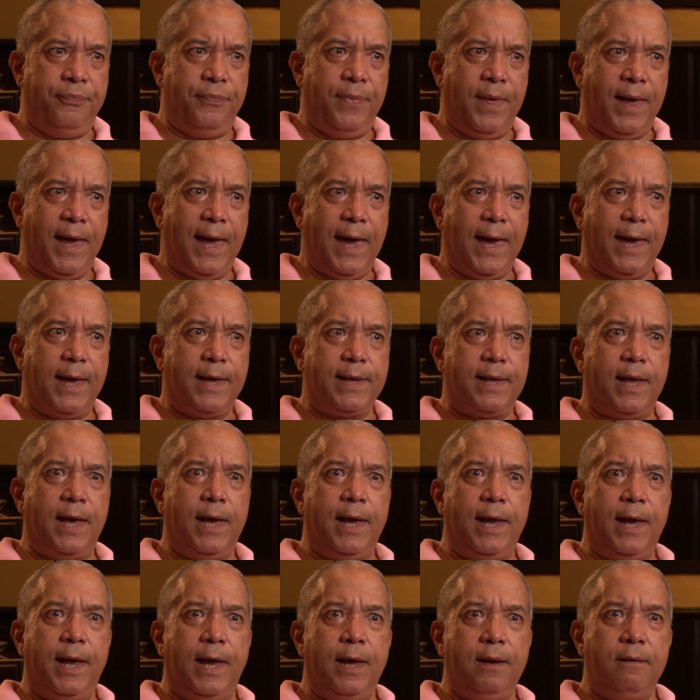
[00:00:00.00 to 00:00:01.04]
they had
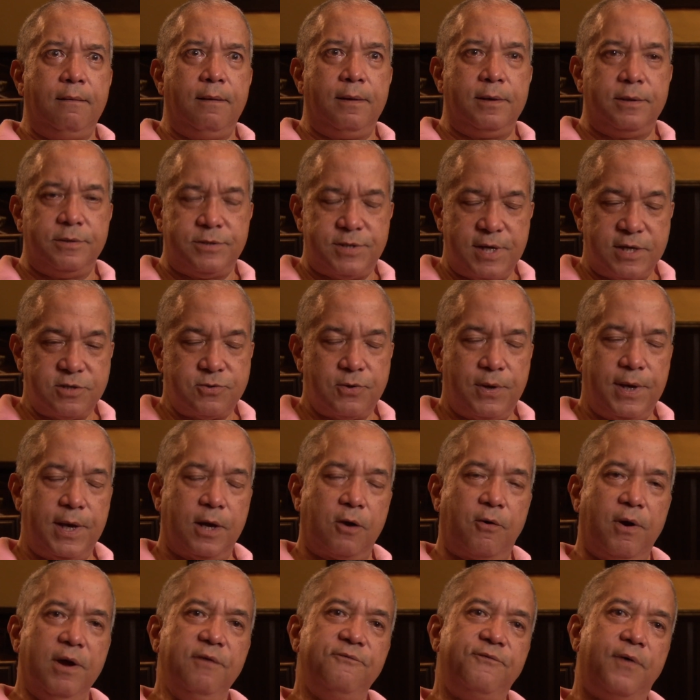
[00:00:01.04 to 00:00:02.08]
Cecil had a
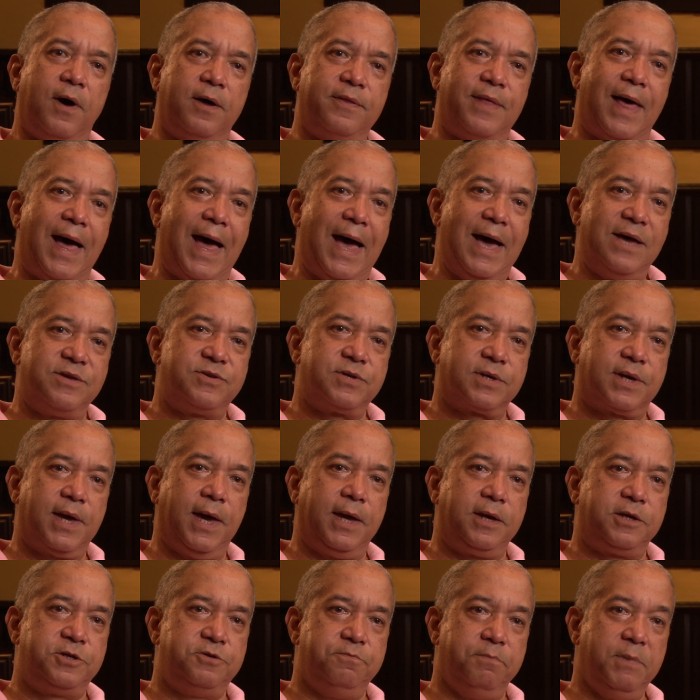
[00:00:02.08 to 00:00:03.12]
grandfather, Isaac
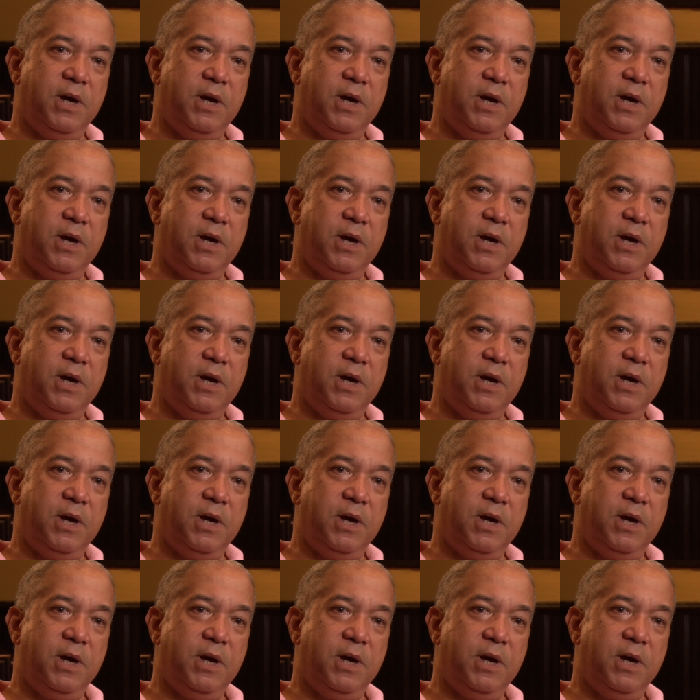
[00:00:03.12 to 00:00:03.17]
H.